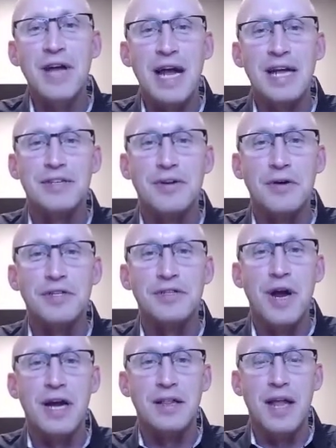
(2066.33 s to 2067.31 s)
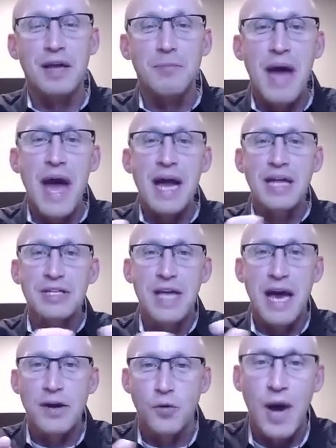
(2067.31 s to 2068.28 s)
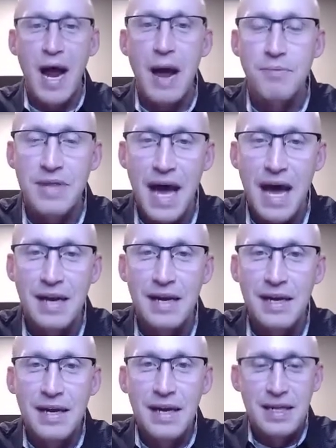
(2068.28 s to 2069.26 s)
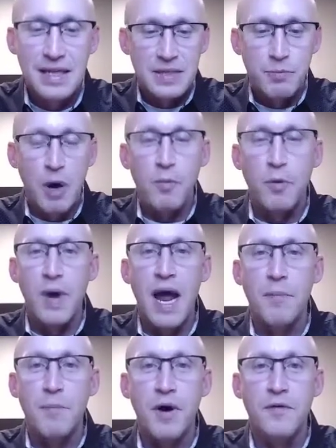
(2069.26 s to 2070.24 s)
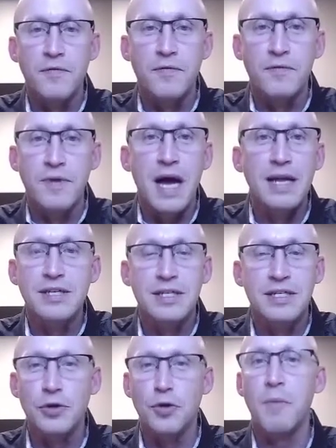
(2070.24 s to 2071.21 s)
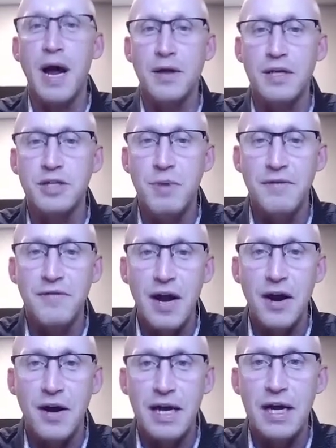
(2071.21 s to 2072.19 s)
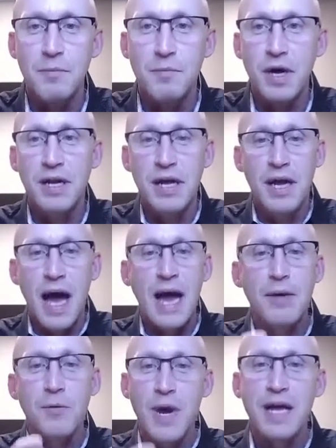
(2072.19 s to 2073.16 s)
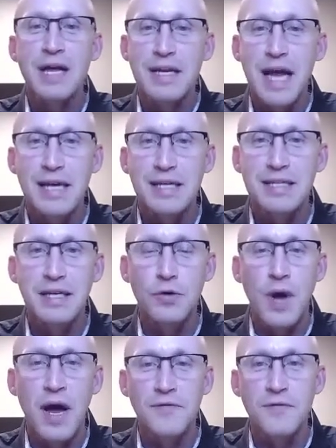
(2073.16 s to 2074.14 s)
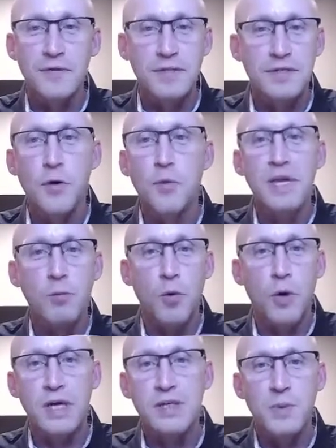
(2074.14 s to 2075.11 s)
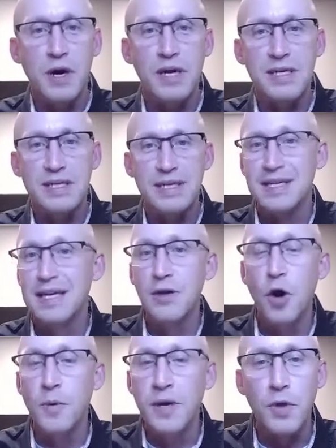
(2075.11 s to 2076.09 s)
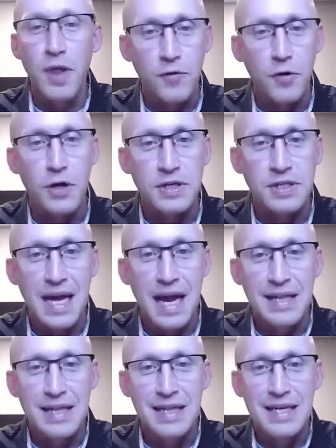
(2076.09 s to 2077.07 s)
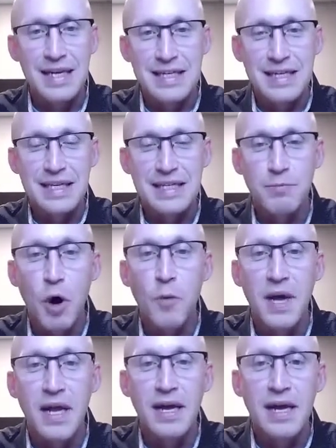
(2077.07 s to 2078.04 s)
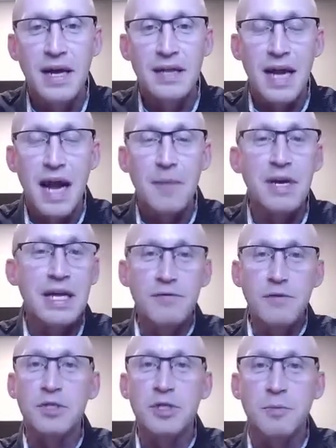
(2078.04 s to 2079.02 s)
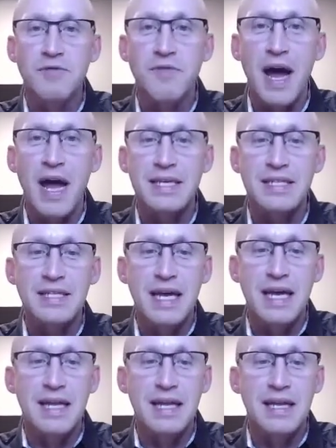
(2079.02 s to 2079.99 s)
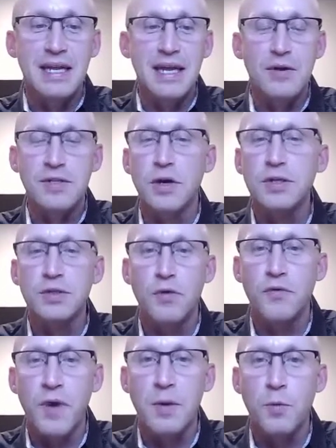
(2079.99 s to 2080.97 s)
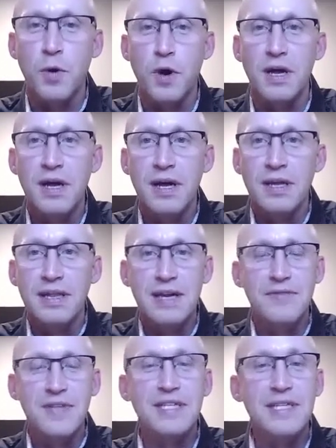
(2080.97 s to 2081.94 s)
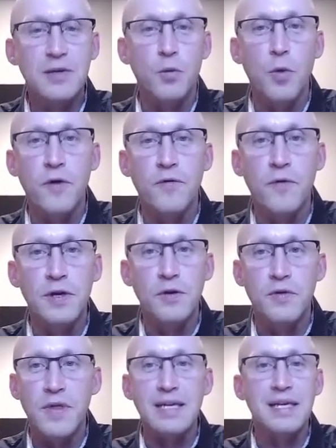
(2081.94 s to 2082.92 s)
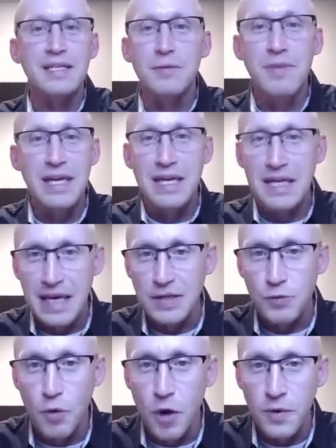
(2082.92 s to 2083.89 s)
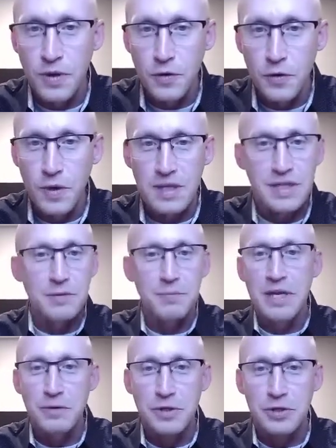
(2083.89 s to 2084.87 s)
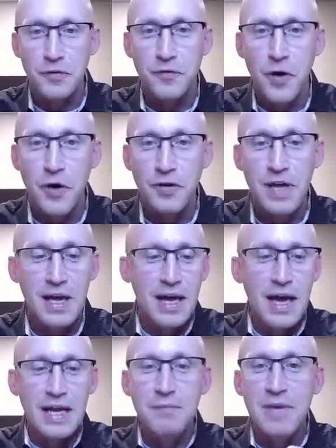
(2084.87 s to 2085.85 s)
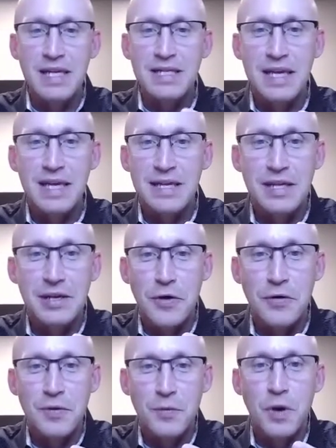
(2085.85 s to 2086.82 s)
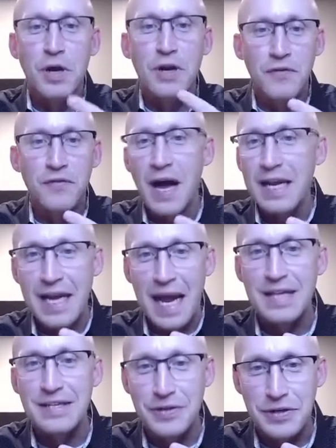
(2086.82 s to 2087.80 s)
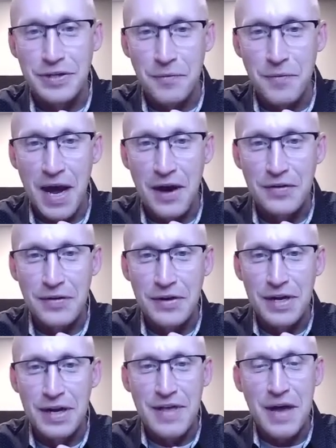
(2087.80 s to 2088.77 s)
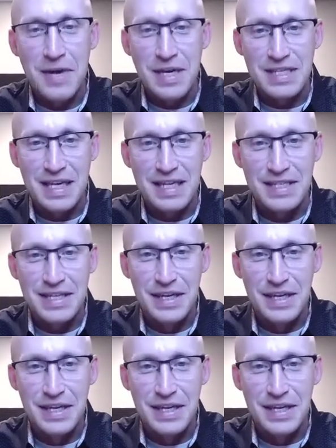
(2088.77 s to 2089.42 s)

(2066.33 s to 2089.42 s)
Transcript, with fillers: answer I was trying to like package that, wrap that in this bubble wrap of not just your mileage may vary, but I recognize that you have so many more experiences that nobody will ever understand that lead to this moment that I'm going to give you some advice. And then here's also a framework that if this doesn't work for you, that doesn't mean anything's wrong with you. It doesn't mean it was your fault and it means that you know we're going to find an answer somehow if that makes sense